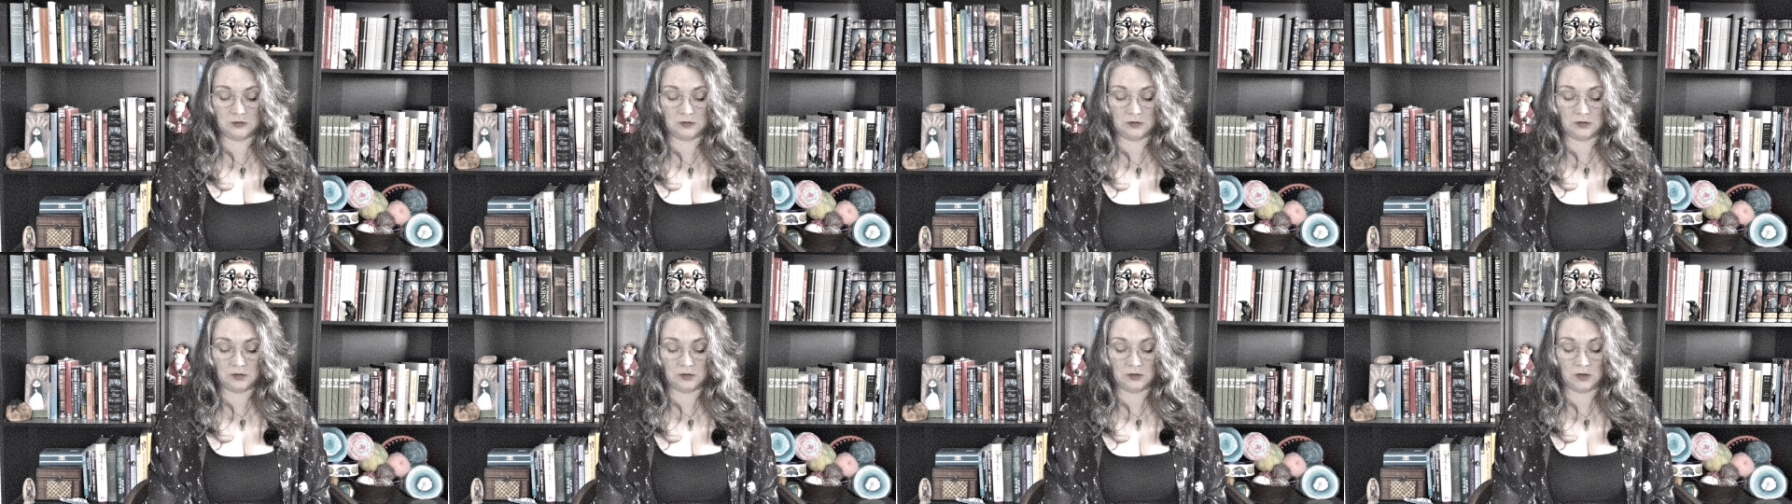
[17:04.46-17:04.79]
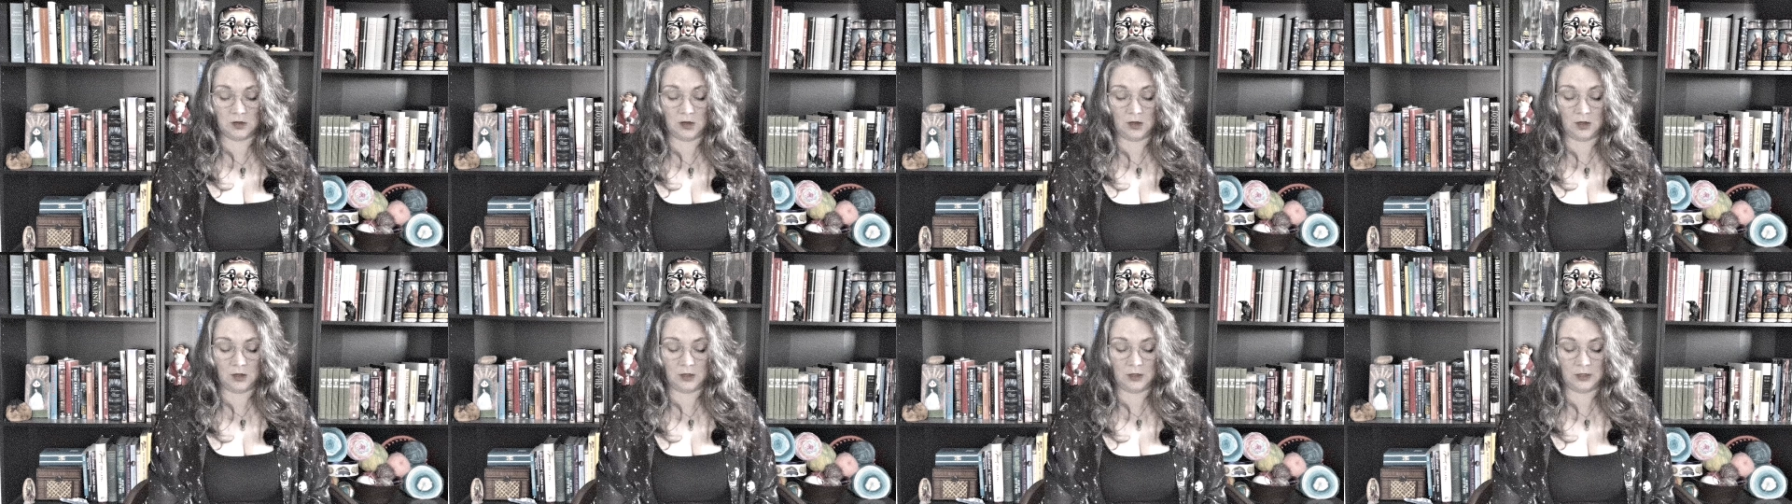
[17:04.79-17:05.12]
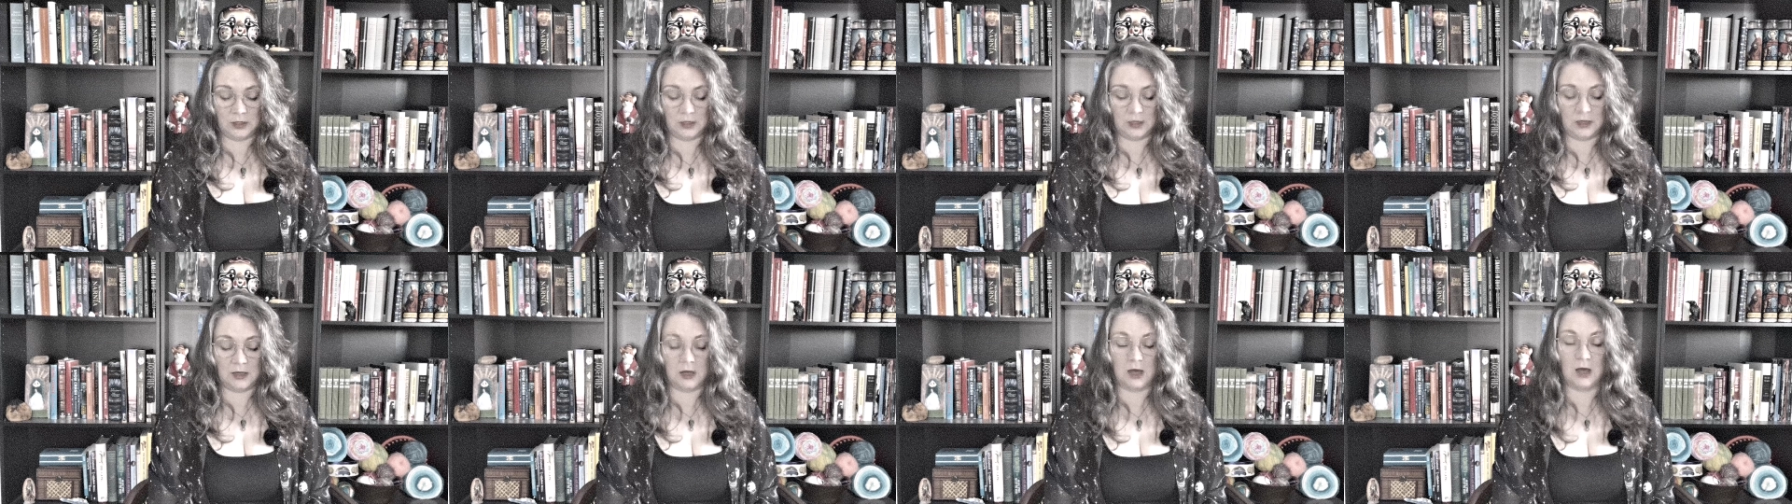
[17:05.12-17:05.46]
to the
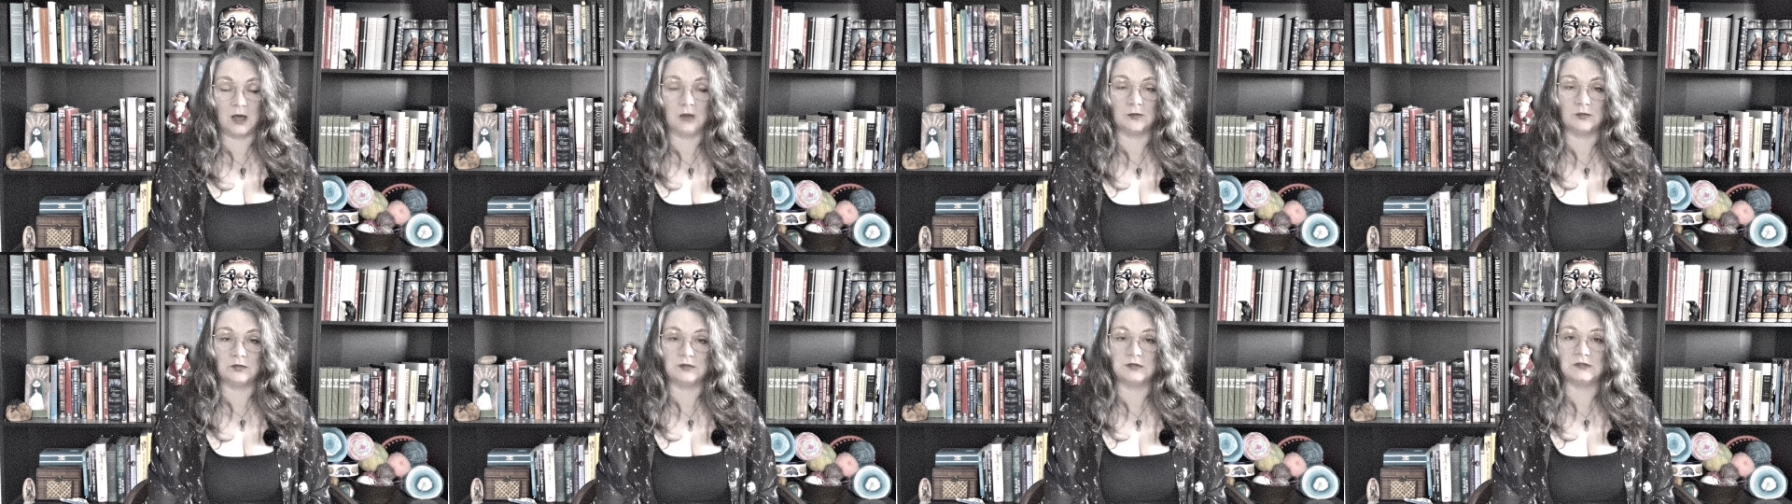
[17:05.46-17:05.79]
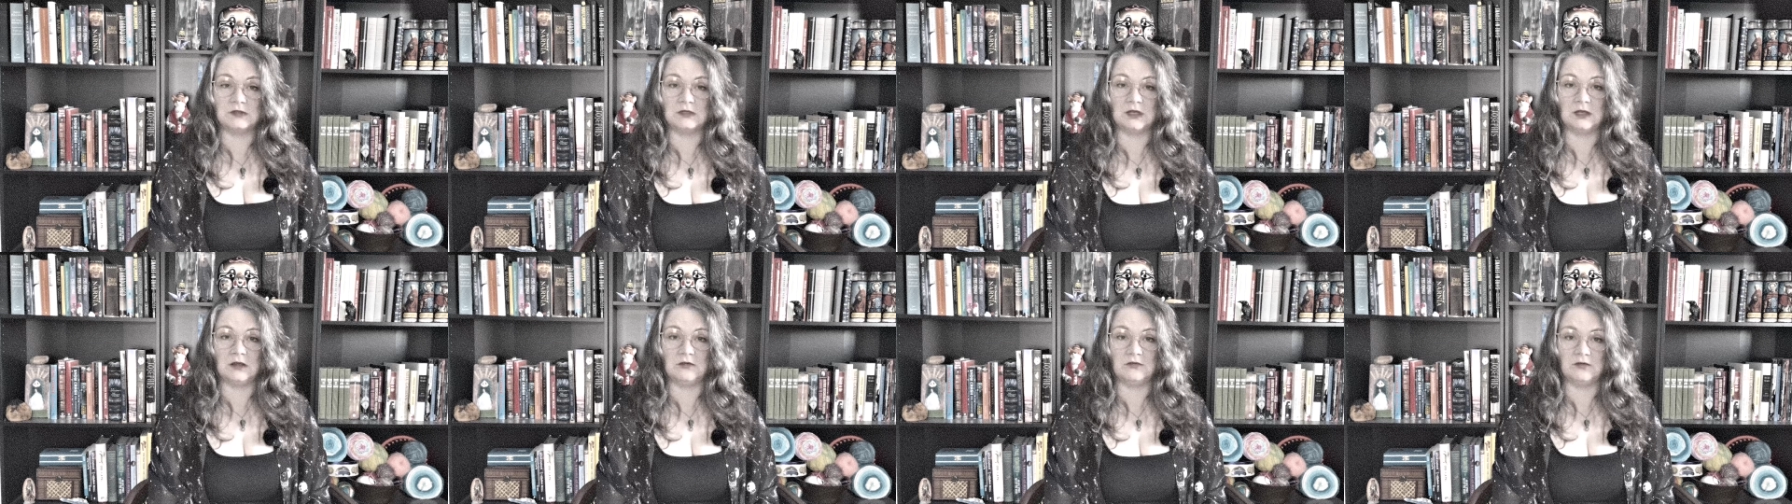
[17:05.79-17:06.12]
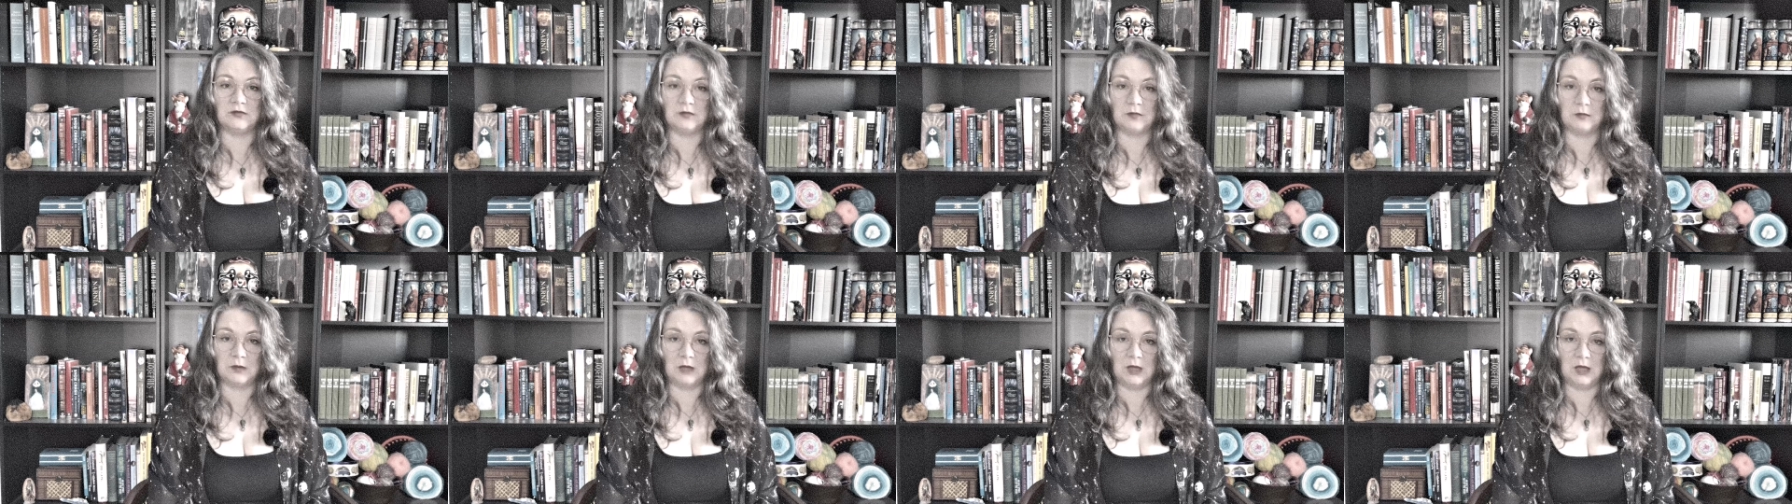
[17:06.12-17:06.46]
calling I received
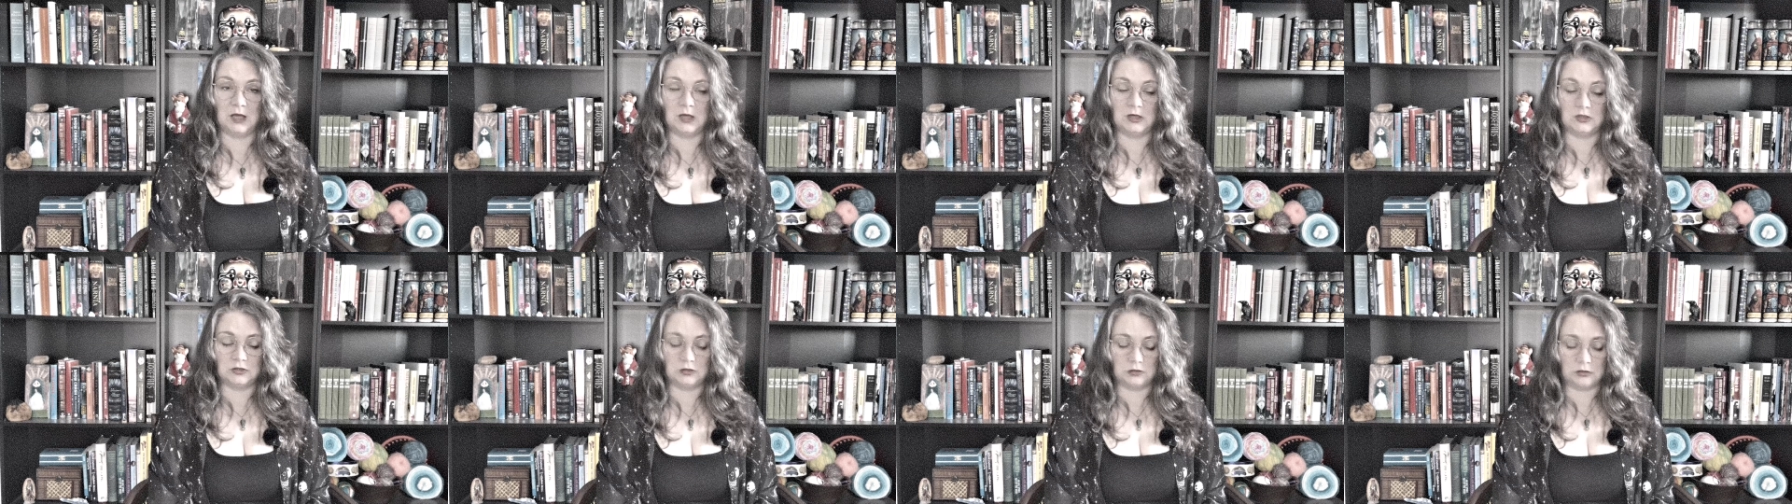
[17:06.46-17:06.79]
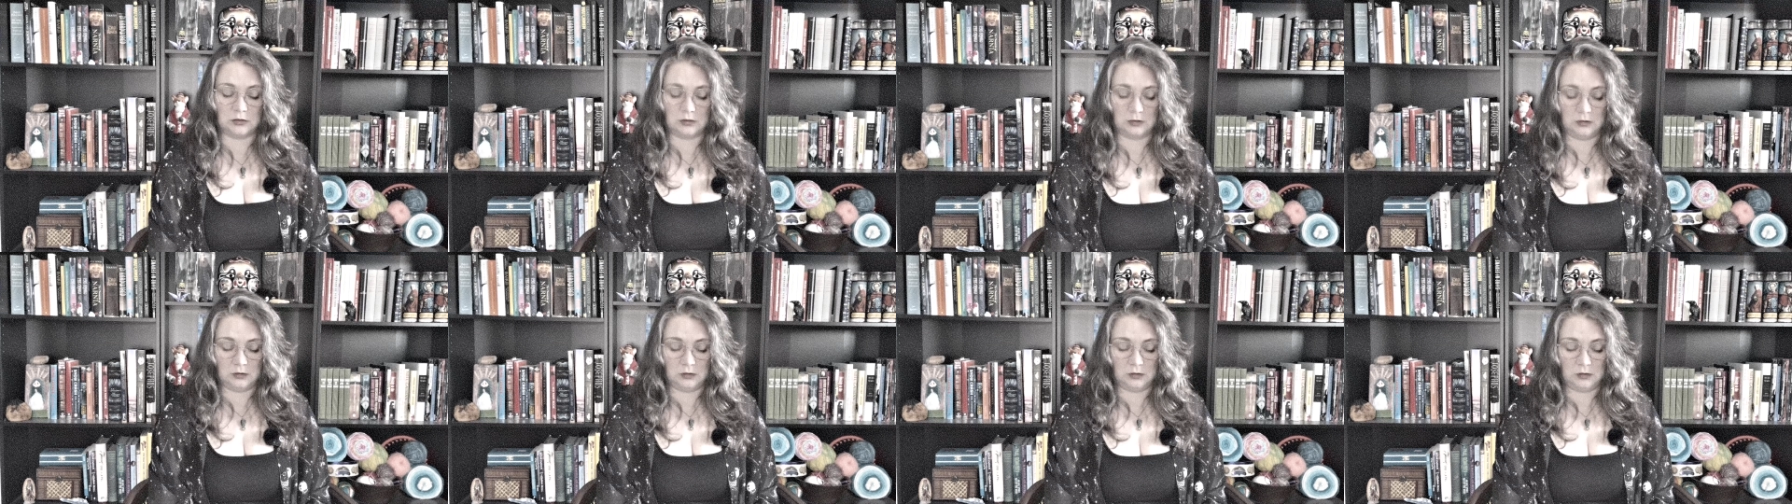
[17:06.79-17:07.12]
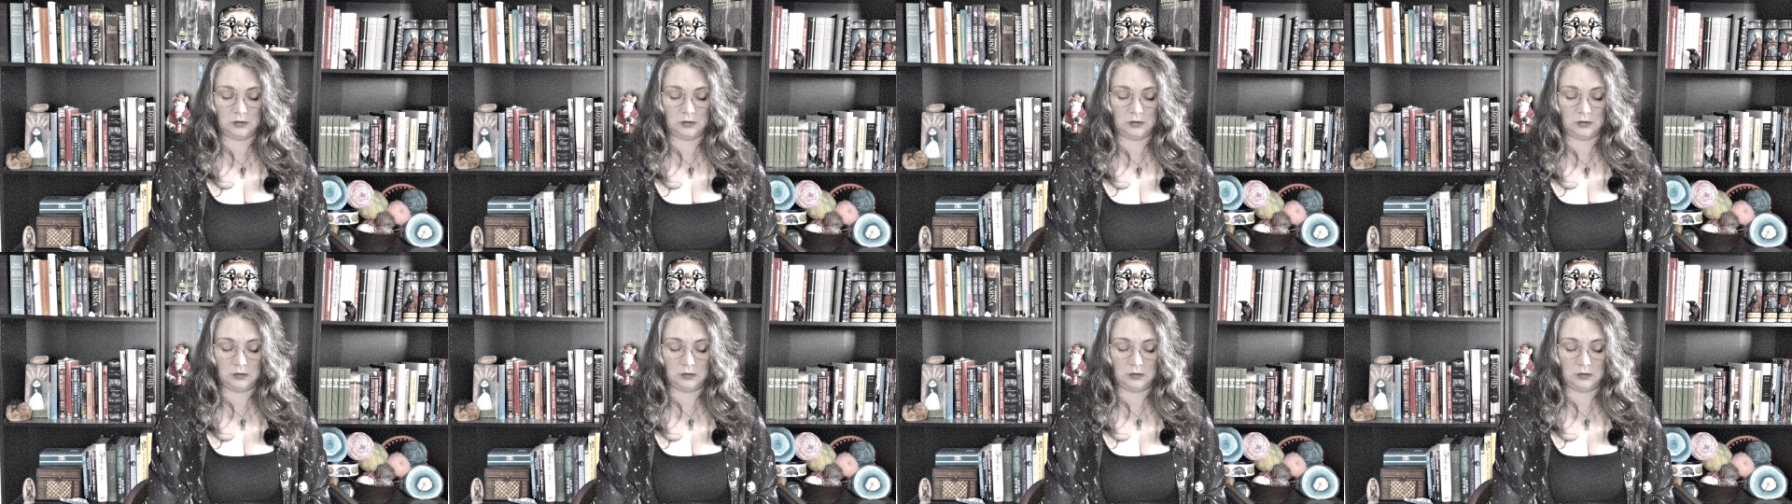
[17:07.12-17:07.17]
from the angel,